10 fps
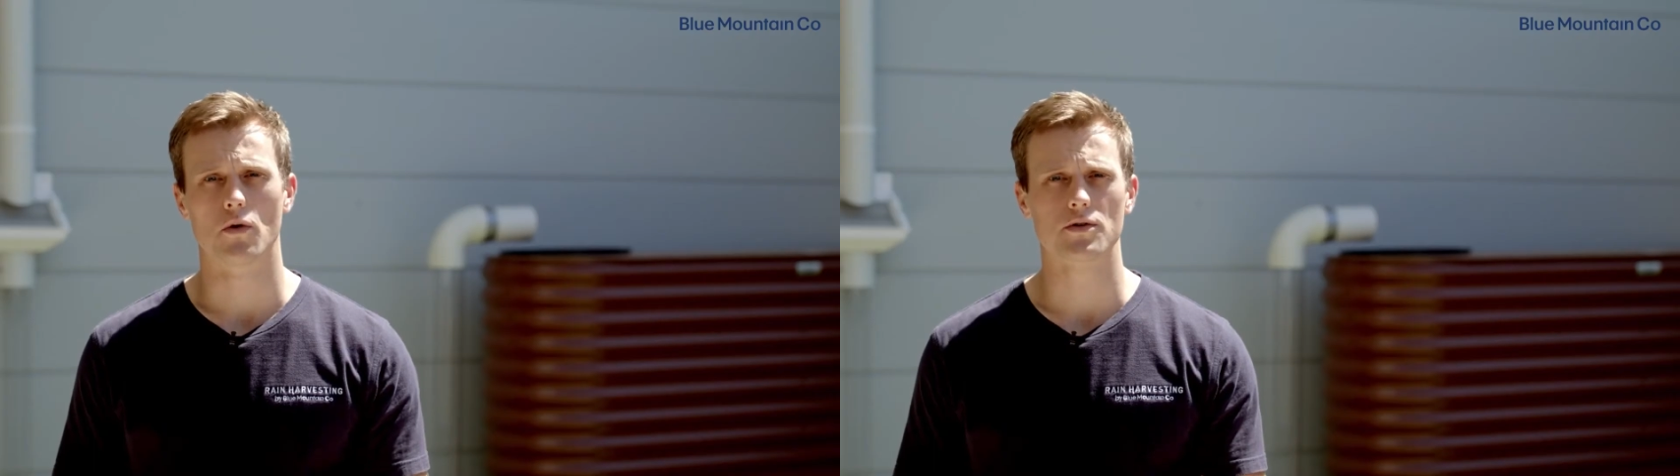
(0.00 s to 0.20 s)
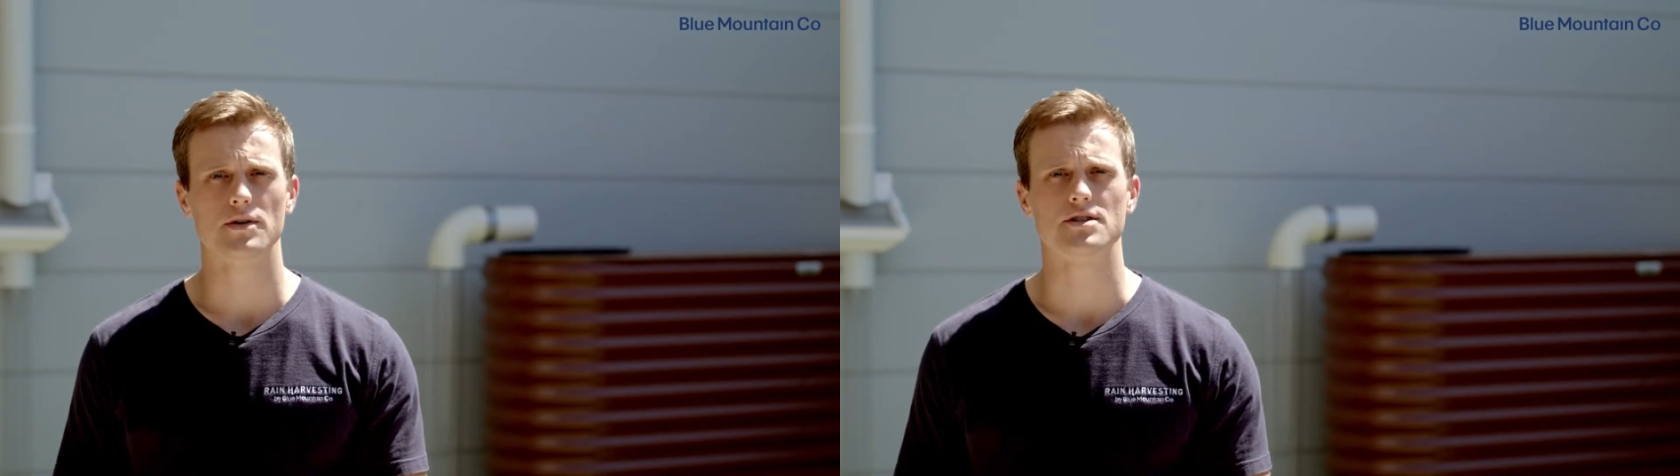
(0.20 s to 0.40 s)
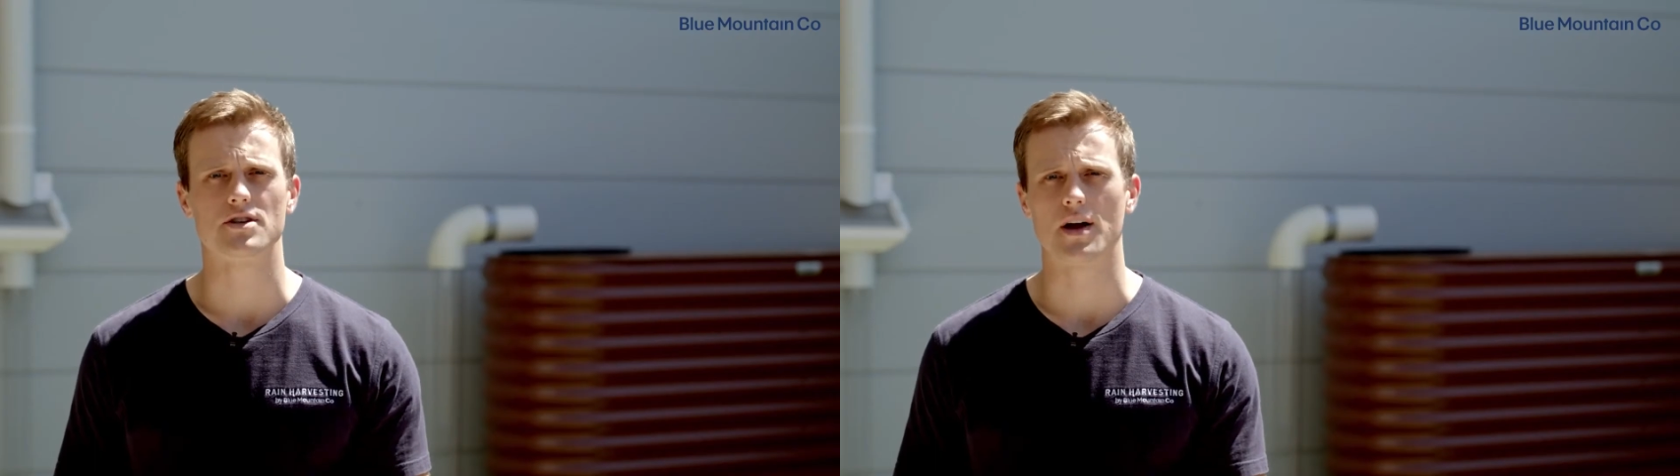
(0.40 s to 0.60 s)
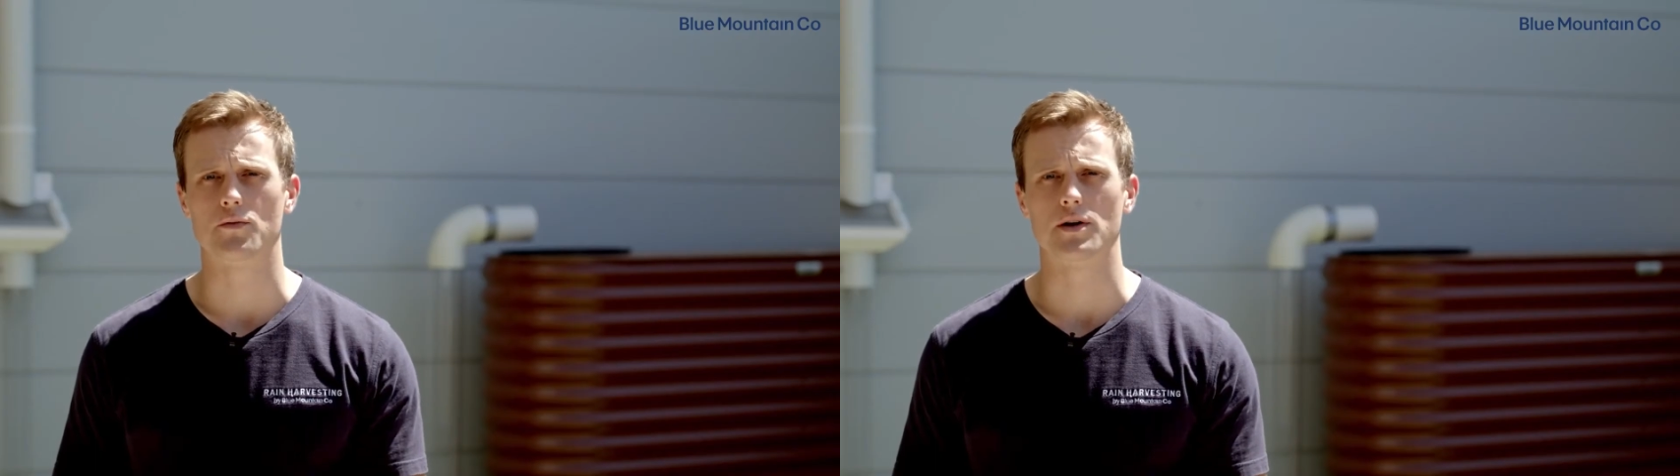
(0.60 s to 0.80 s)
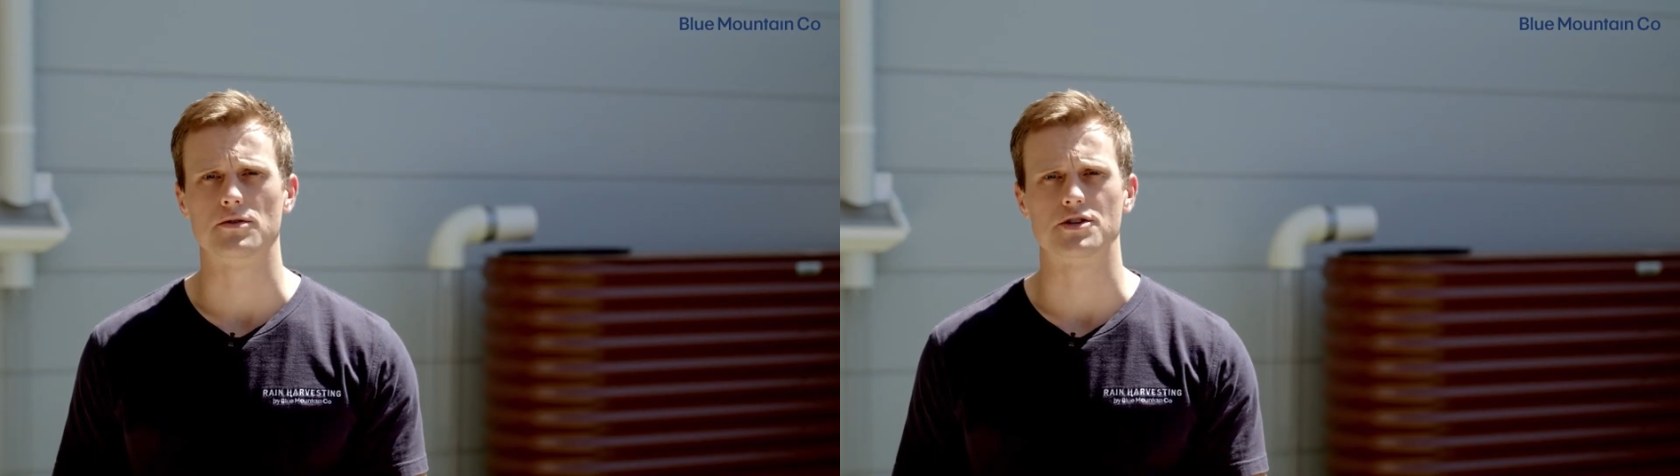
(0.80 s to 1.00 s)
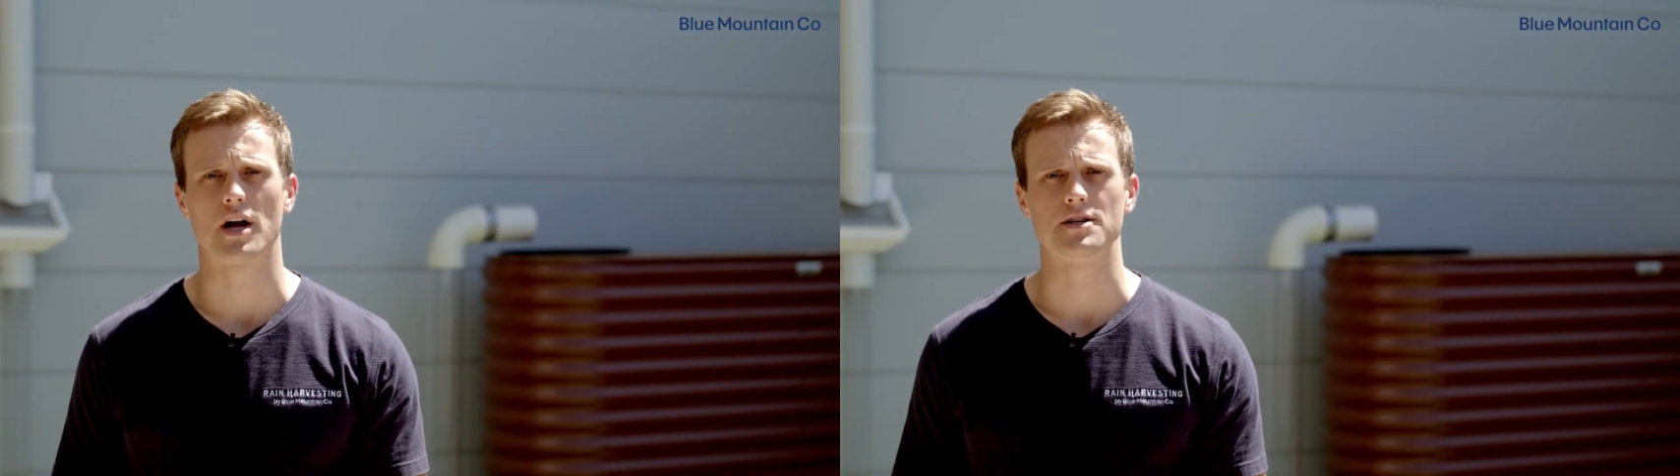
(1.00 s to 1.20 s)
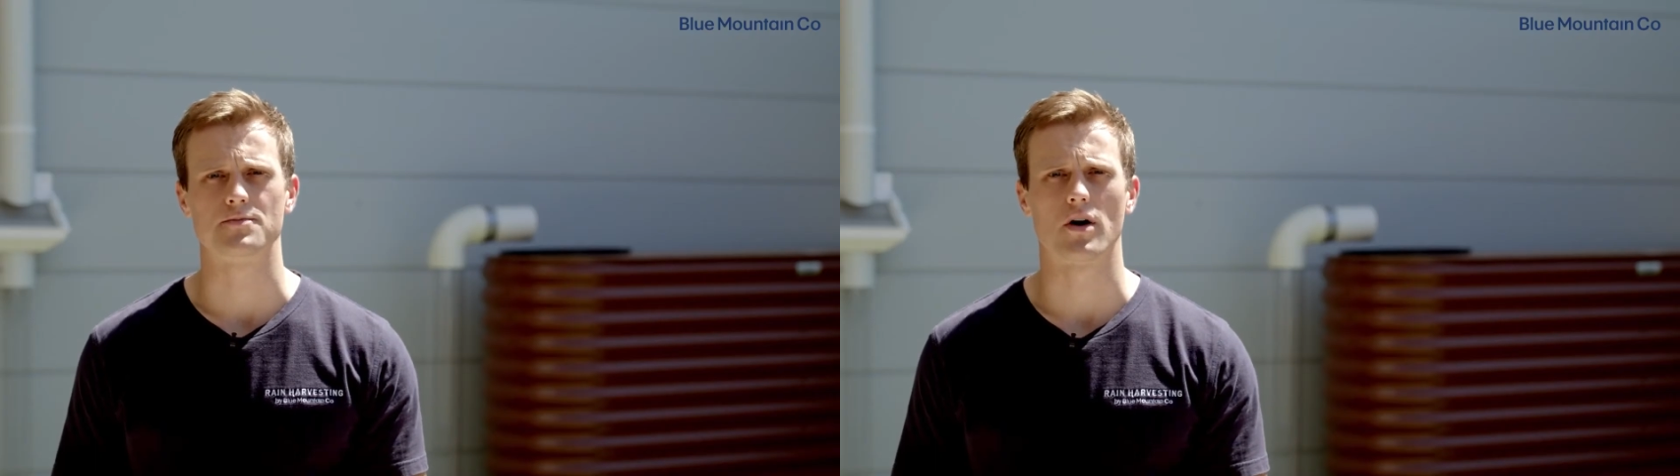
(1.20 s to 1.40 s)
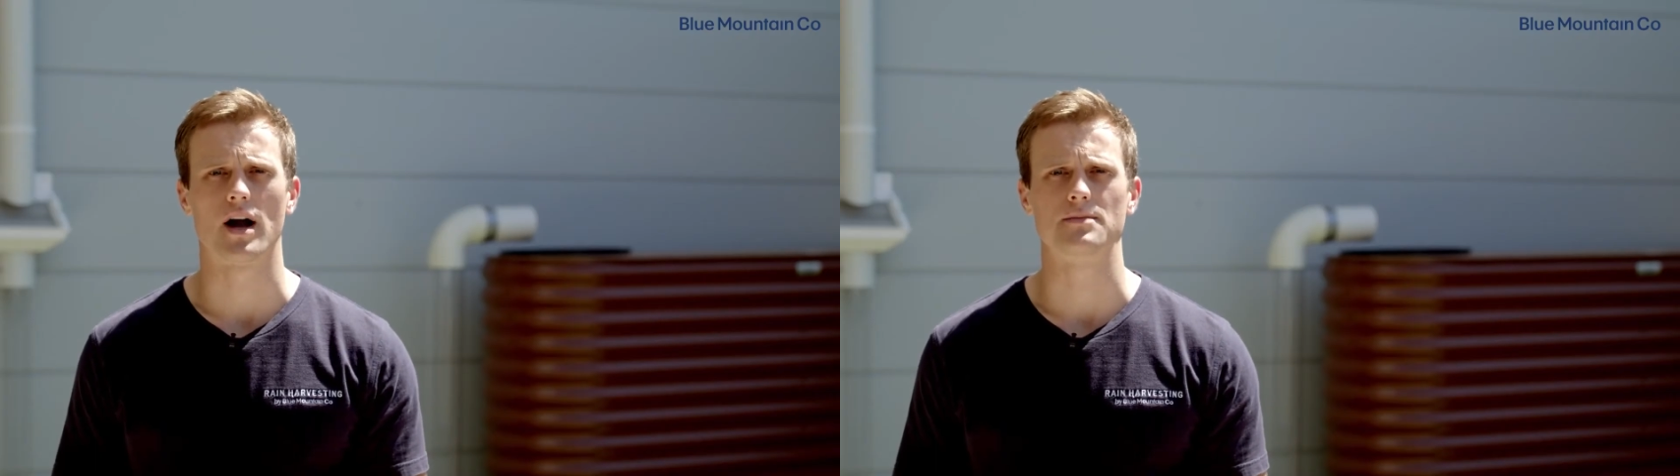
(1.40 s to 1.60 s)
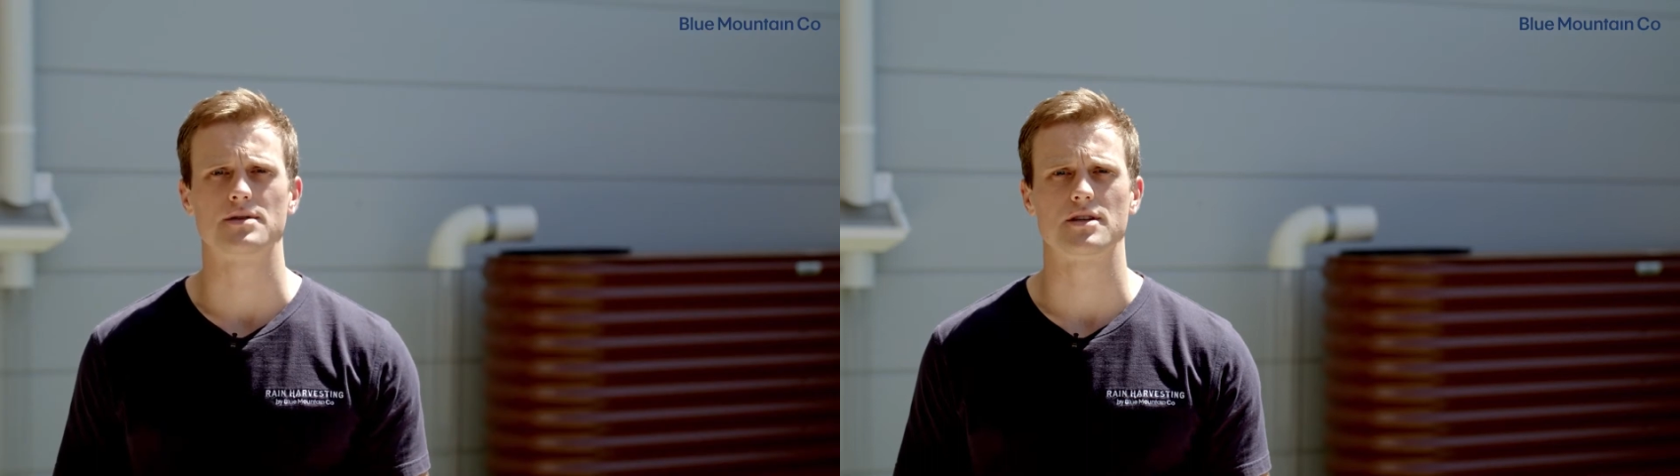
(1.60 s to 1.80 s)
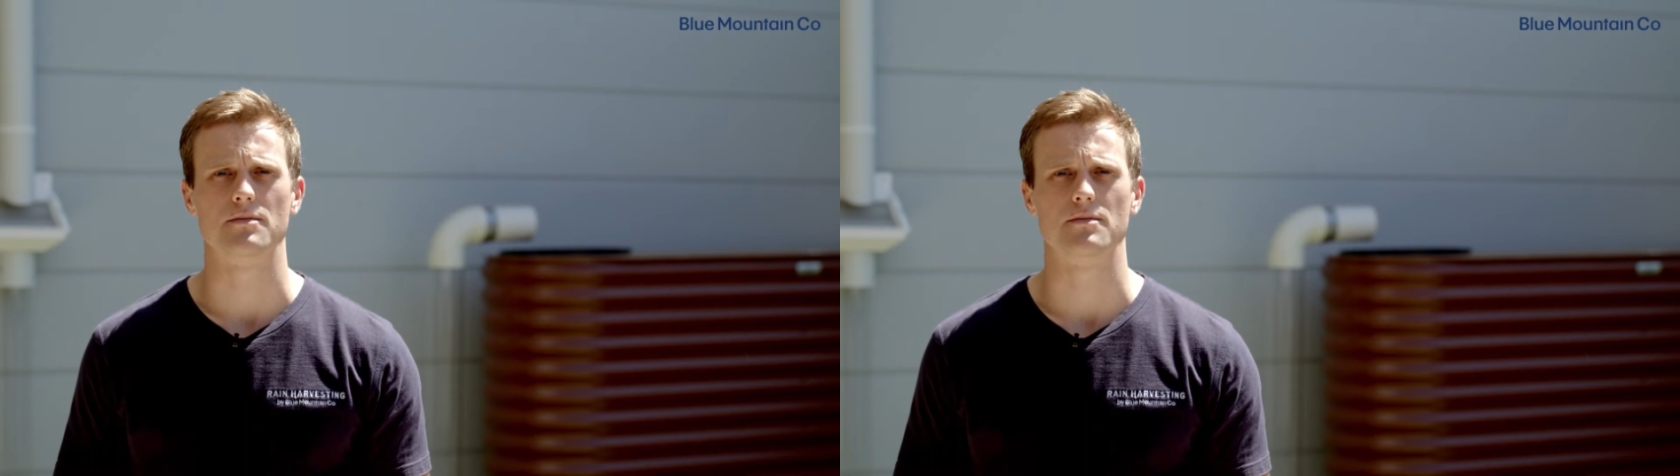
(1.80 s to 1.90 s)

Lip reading: Water inside wet or charged pipes